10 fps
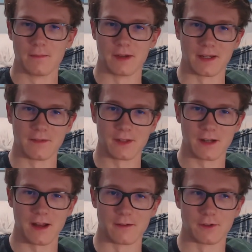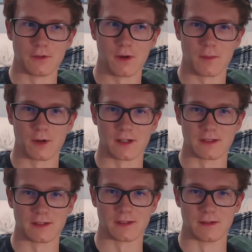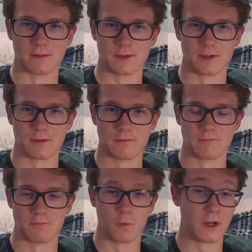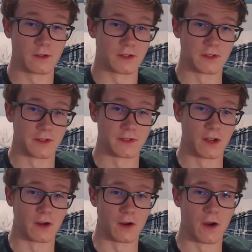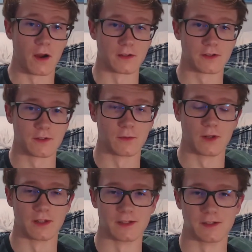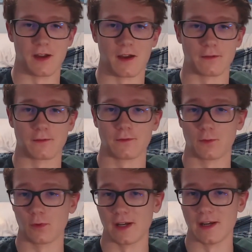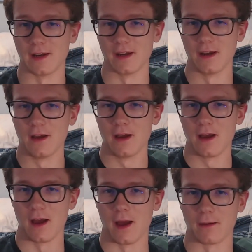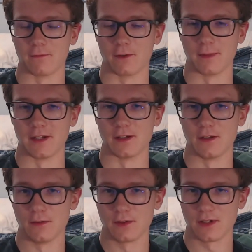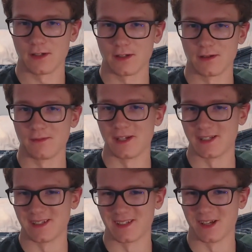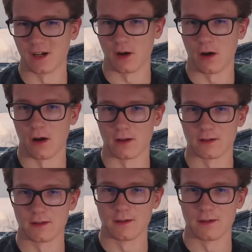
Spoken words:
But given that I have two operating systems, Windows is a sunk cost, so while it is not free for me to use it, it is a sunk cost.